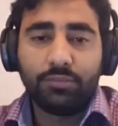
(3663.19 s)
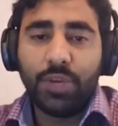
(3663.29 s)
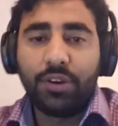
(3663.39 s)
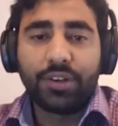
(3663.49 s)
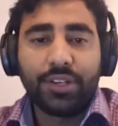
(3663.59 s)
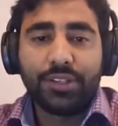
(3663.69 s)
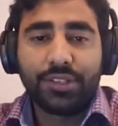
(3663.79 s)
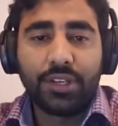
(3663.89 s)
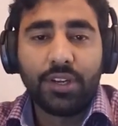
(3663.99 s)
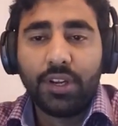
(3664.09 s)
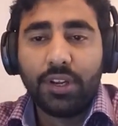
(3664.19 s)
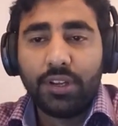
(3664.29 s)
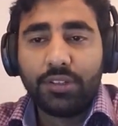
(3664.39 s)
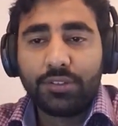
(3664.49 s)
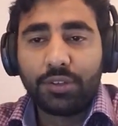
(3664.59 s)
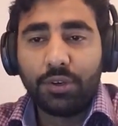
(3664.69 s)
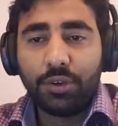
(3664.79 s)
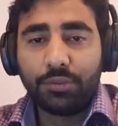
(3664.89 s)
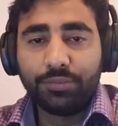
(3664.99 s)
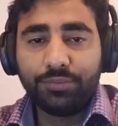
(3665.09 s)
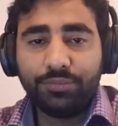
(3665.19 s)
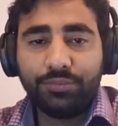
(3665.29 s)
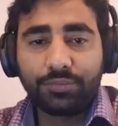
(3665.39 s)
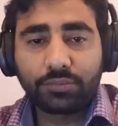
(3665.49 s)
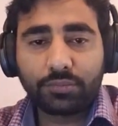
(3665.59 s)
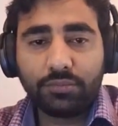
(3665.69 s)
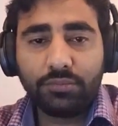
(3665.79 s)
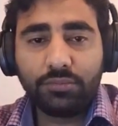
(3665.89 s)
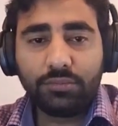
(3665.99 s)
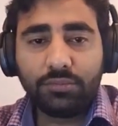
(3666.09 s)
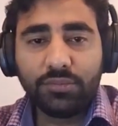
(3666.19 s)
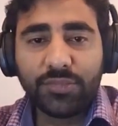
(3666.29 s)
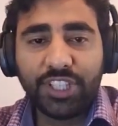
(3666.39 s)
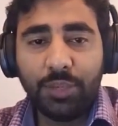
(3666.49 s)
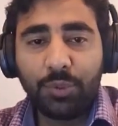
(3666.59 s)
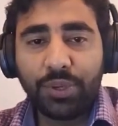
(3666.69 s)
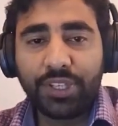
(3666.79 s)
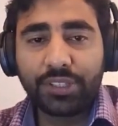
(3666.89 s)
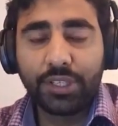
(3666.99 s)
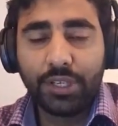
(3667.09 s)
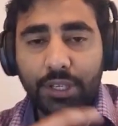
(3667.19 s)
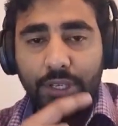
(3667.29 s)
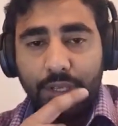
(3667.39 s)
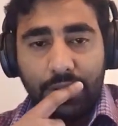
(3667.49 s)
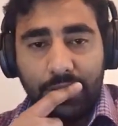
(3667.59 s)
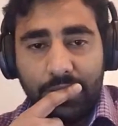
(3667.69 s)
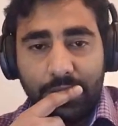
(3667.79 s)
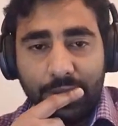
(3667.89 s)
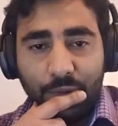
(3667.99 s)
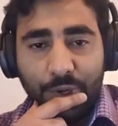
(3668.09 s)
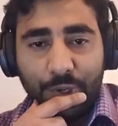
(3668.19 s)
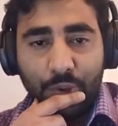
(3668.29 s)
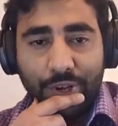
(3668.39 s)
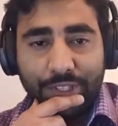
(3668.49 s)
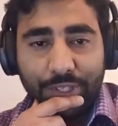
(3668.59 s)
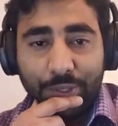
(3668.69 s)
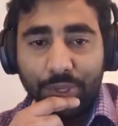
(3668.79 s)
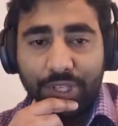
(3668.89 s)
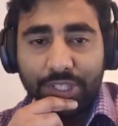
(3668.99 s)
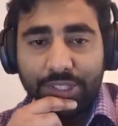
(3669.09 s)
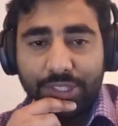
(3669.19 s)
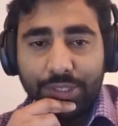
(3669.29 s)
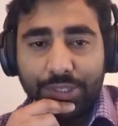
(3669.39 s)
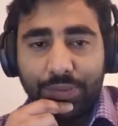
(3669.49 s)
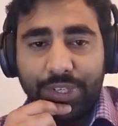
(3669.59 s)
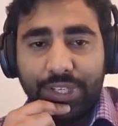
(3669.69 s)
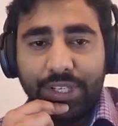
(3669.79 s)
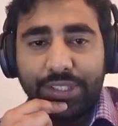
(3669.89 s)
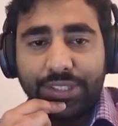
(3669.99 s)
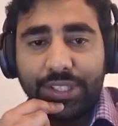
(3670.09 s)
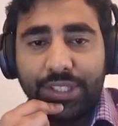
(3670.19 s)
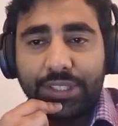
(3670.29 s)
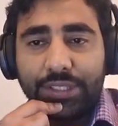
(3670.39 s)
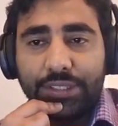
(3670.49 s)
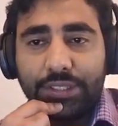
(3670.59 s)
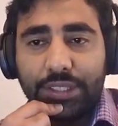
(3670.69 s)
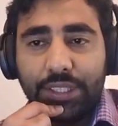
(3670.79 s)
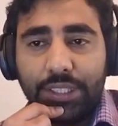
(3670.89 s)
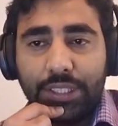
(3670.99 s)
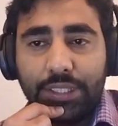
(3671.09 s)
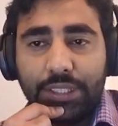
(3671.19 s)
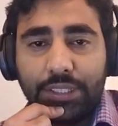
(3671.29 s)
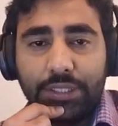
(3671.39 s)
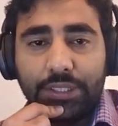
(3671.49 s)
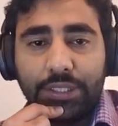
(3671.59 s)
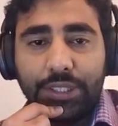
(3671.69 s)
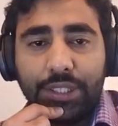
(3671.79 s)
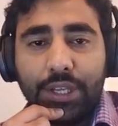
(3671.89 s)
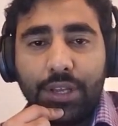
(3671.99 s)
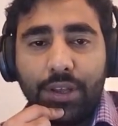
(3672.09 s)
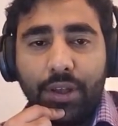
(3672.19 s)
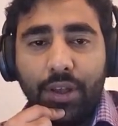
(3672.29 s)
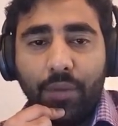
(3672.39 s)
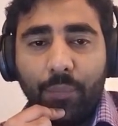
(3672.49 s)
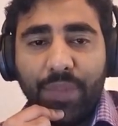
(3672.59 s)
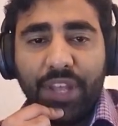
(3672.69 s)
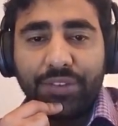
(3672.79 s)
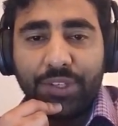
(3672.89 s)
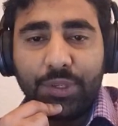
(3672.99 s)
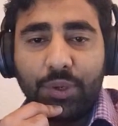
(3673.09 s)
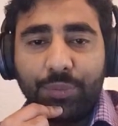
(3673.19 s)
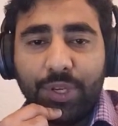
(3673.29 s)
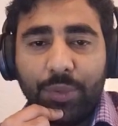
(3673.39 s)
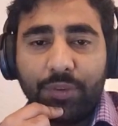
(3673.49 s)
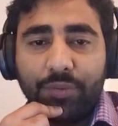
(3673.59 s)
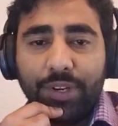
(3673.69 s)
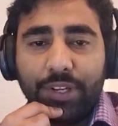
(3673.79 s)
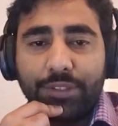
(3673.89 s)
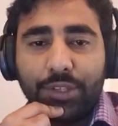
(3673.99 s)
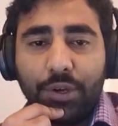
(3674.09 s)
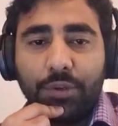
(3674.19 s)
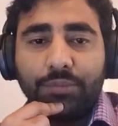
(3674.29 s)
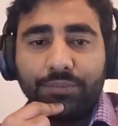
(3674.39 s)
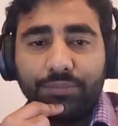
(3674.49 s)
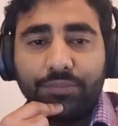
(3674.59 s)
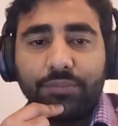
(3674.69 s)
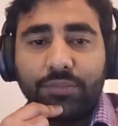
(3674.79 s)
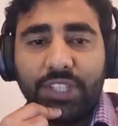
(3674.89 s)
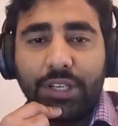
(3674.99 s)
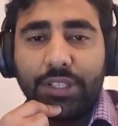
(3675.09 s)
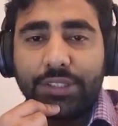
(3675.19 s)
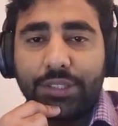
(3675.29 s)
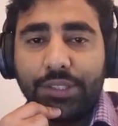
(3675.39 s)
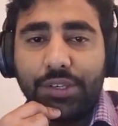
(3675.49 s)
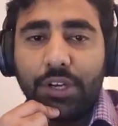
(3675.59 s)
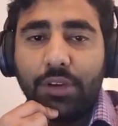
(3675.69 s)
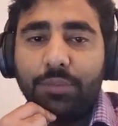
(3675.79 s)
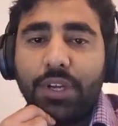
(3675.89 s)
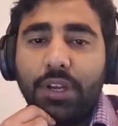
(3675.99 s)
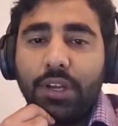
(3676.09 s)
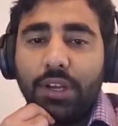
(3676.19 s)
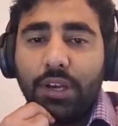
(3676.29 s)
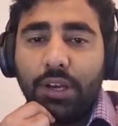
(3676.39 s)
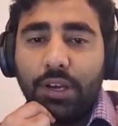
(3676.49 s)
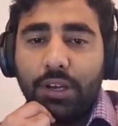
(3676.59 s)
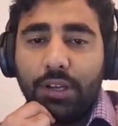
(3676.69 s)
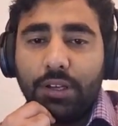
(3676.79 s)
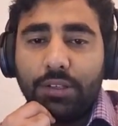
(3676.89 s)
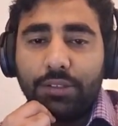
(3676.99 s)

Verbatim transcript: power energy. So keep doing uh, what you guys are doing. It's, it's a very nice thing. And that's a new upcoming field. So guys. Good job. Uh,